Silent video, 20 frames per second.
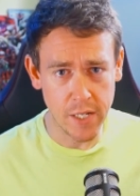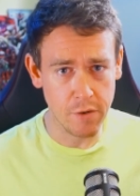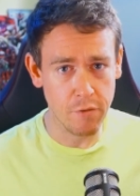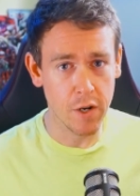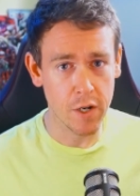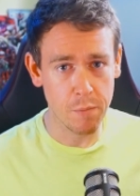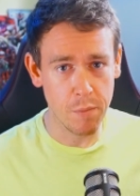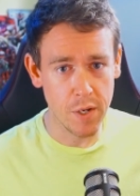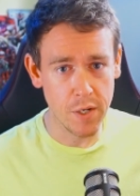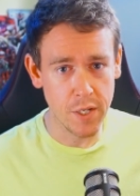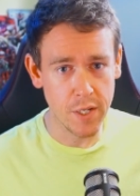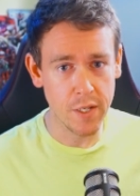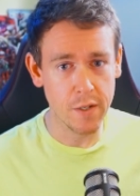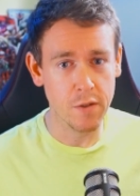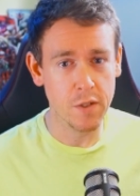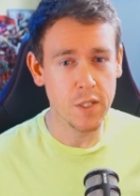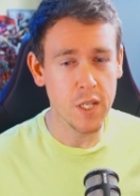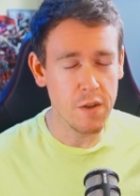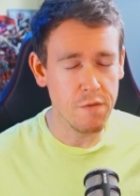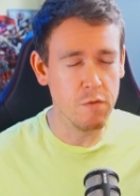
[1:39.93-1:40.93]
recommend it.
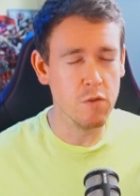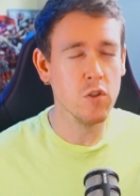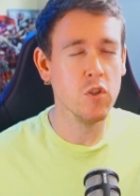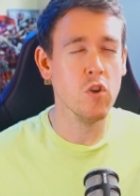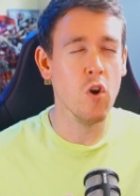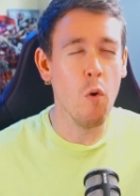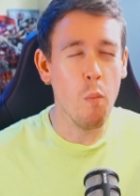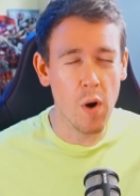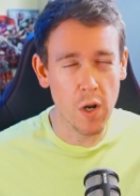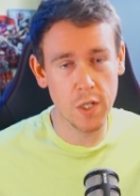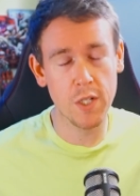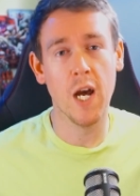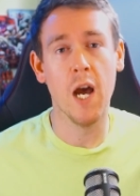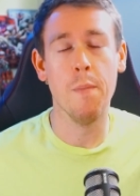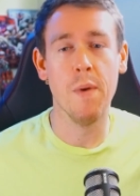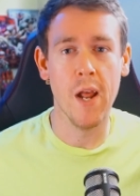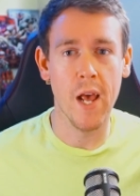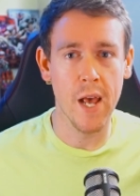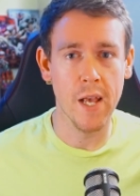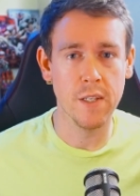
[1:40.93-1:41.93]
It'll save you so much
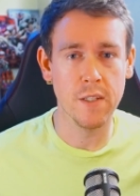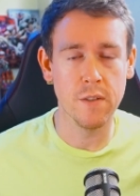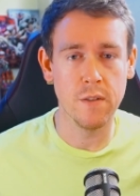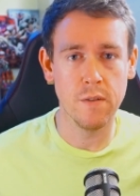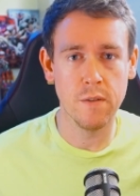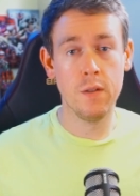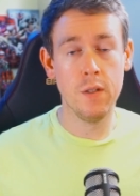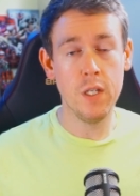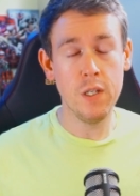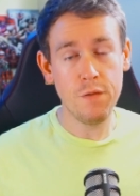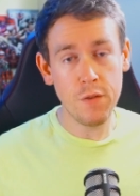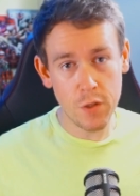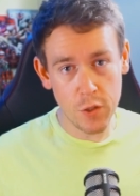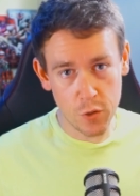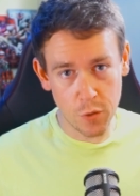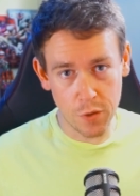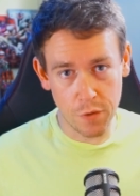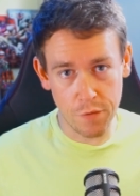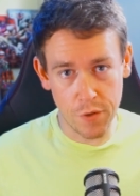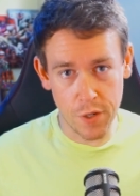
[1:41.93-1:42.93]
time and hassle. If you
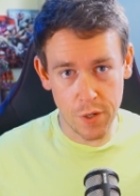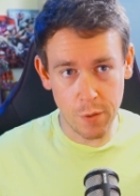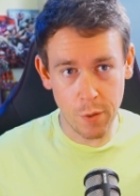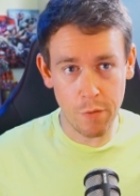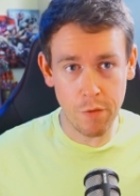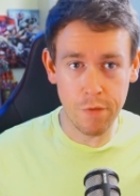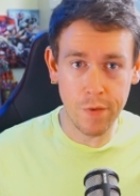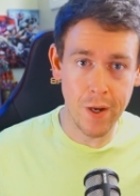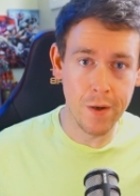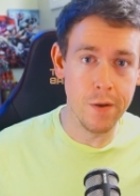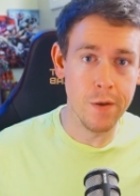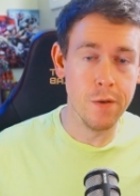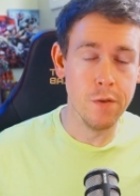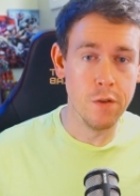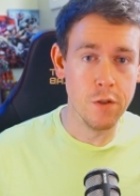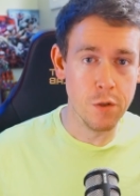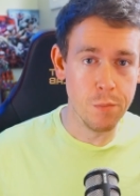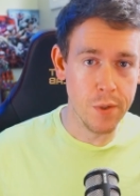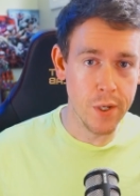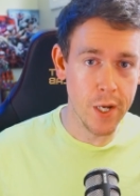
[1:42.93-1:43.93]
enjoyed the video, if you found it a
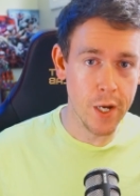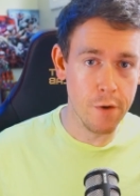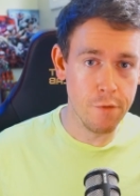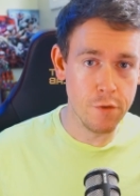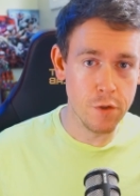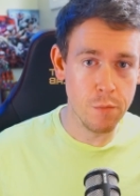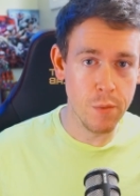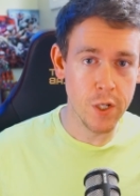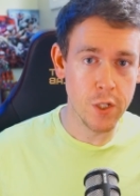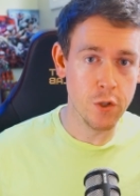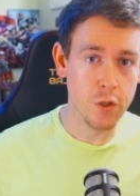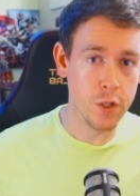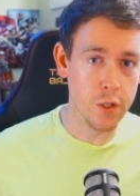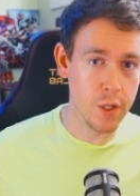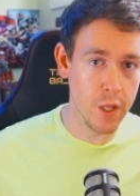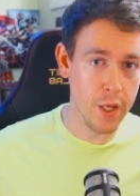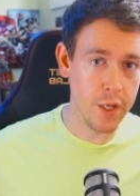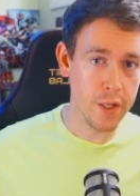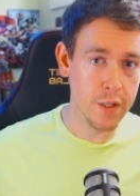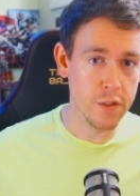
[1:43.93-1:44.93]
little bit helpful, make sure you
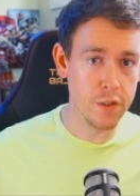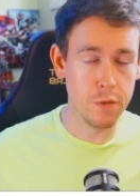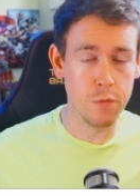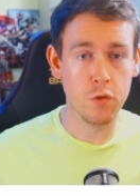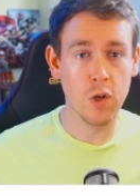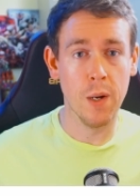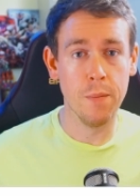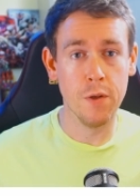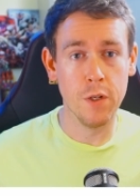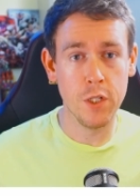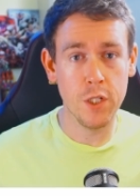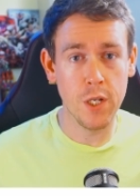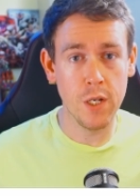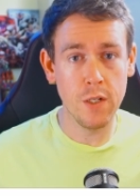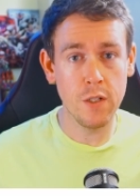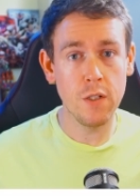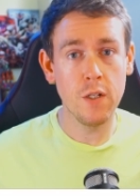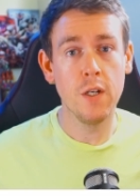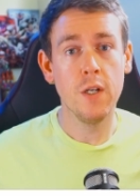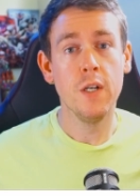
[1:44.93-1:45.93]
like and subscribe to the
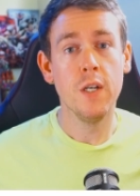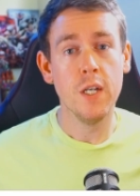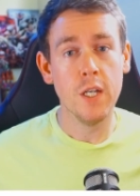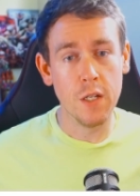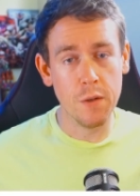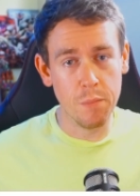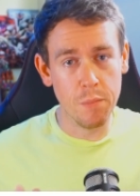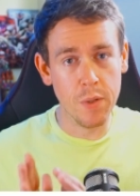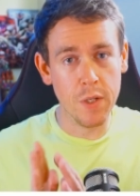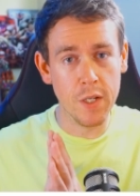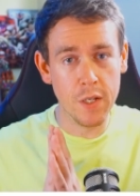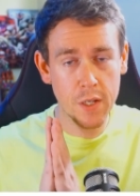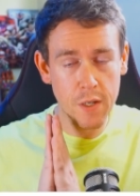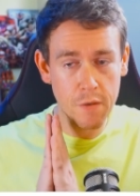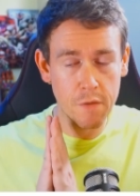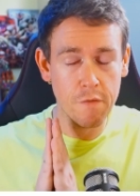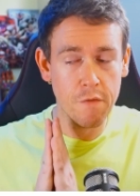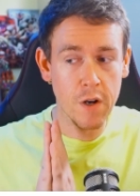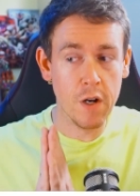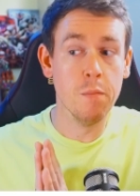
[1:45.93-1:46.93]
channel. It'd be
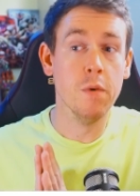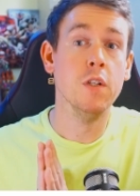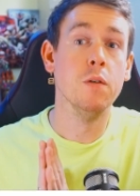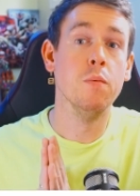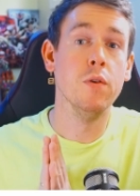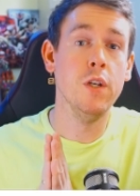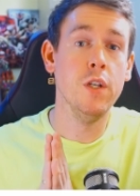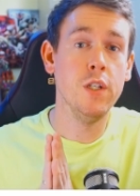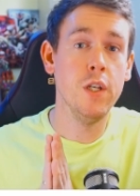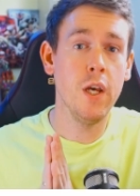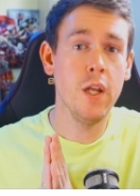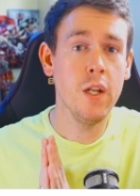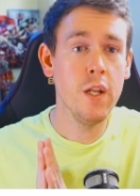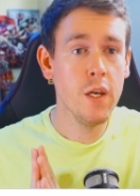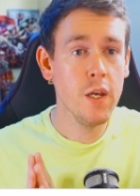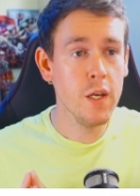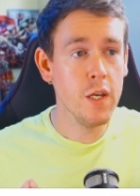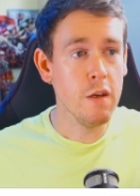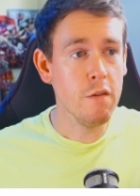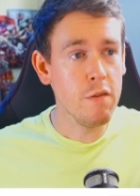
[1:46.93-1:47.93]
very much appreciated.
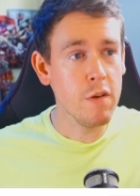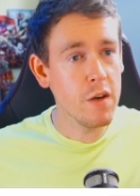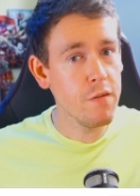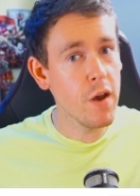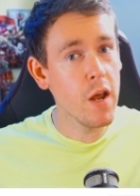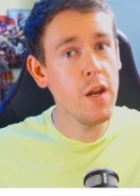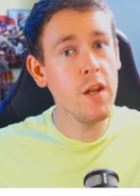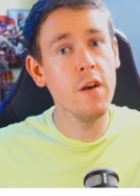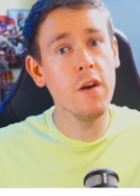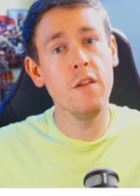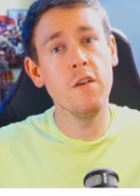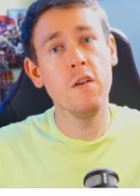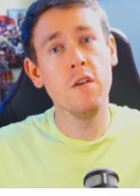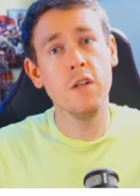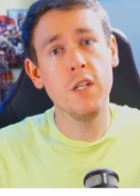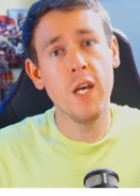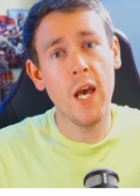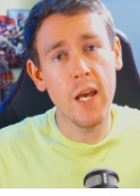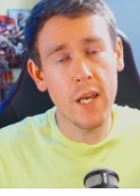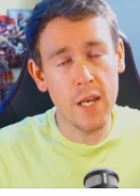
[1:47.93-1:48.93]
If you have any other
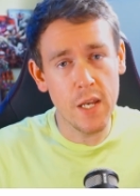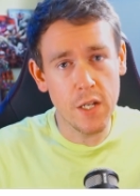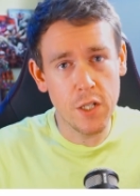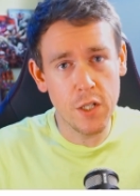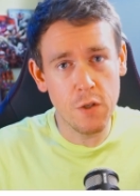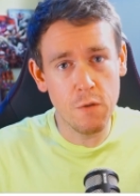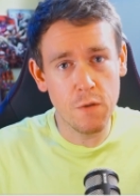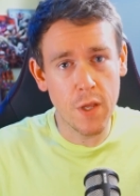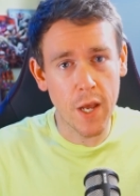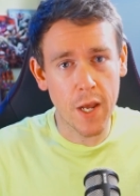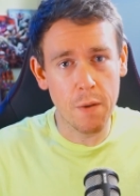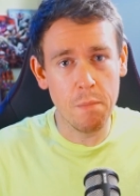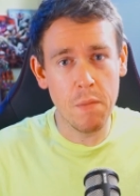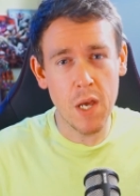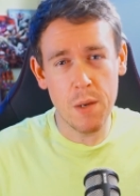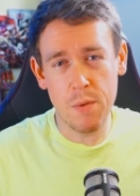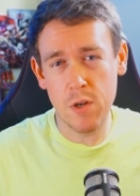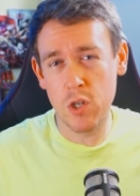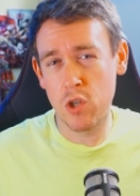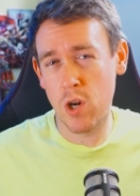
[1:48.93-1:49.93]
tech issues that I can
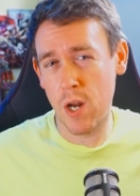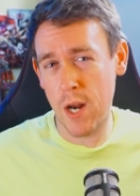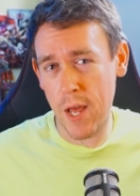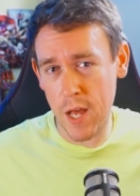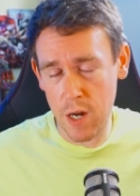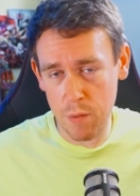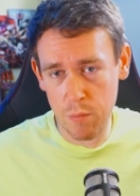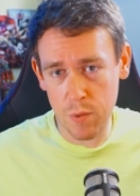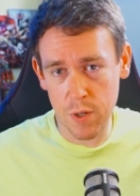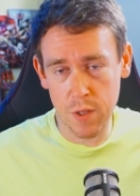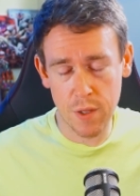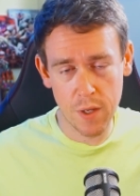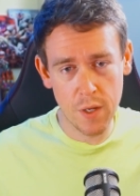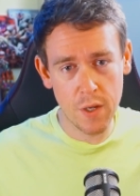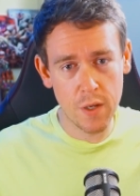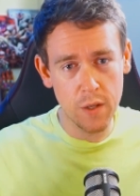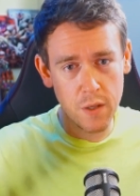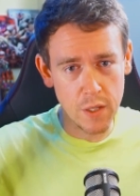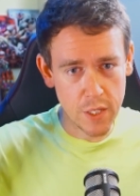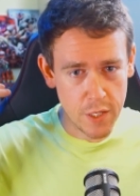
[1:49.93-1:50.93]
maybe try to help with,
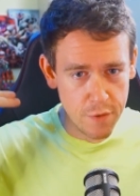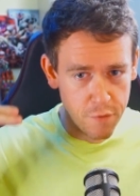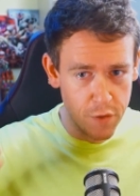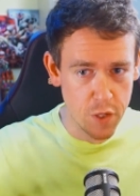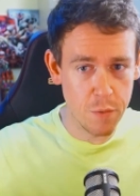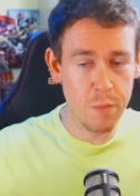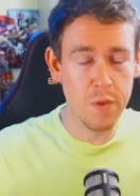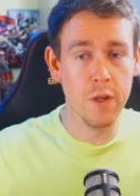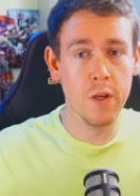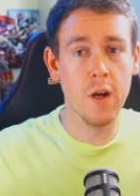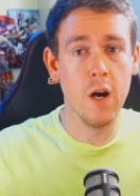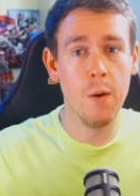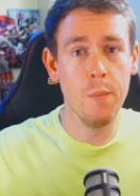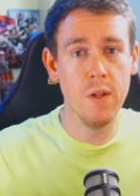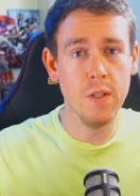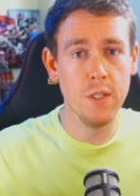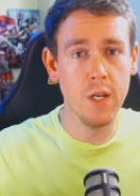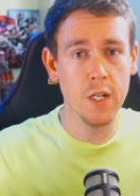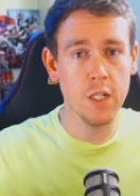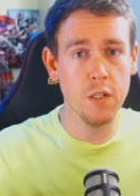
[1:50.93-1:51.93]
leave them in the
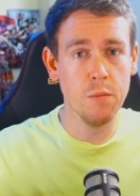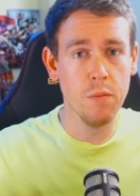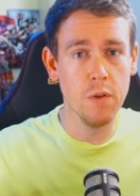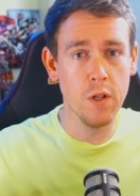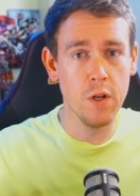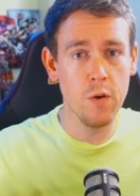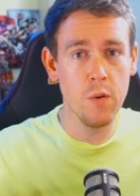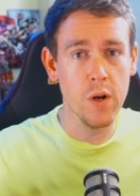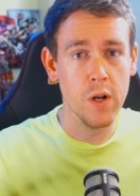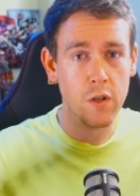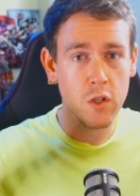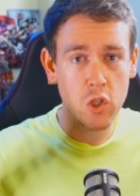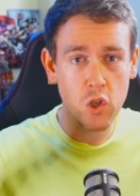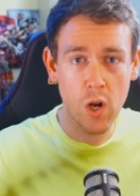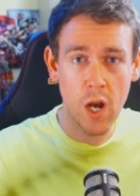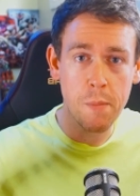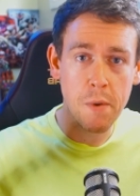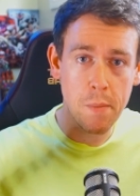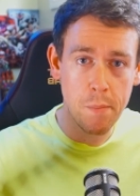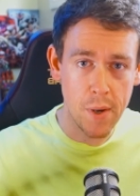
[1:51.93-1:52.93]
comment section below and I'll
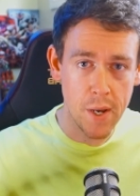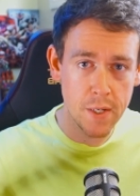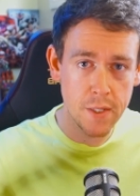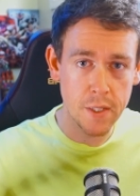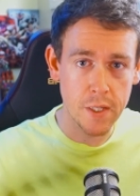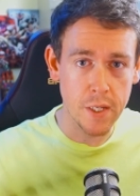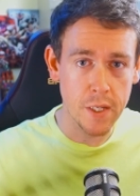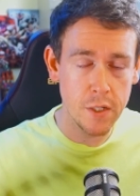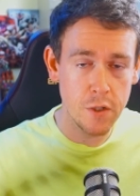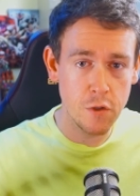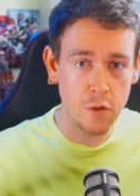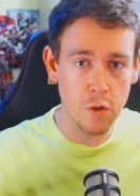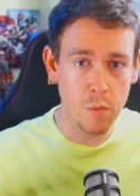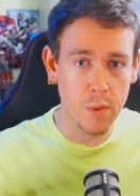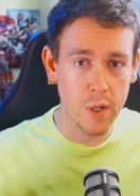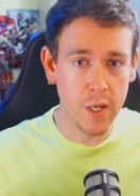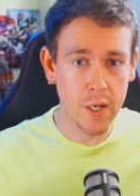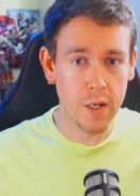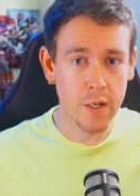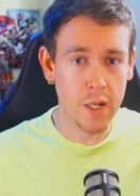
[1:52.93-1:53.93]
try my best to get to them
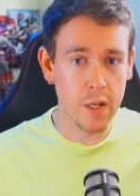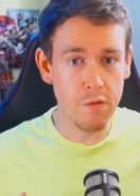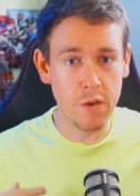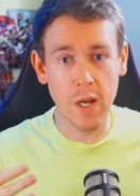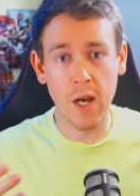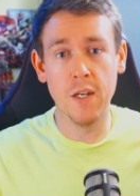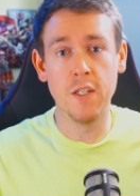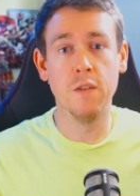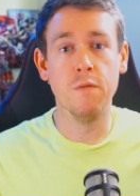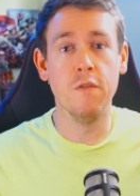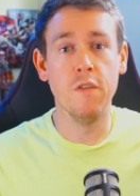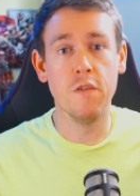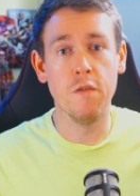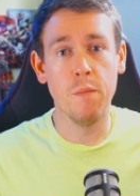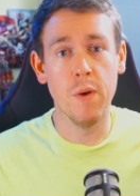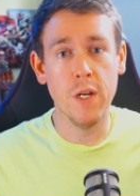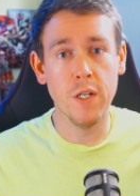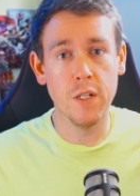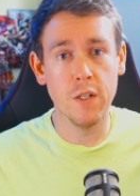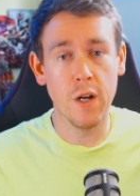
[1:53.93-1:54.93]
and give you guys some
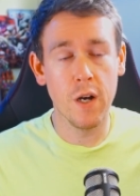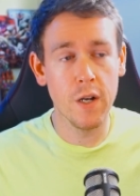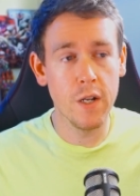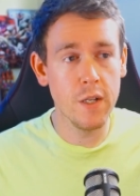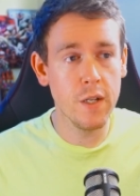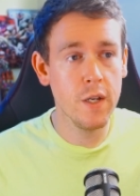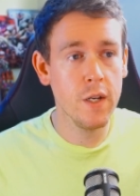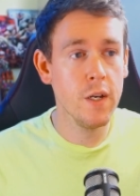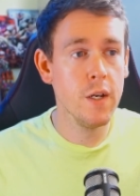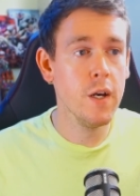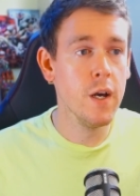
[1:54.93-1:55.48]
information on it.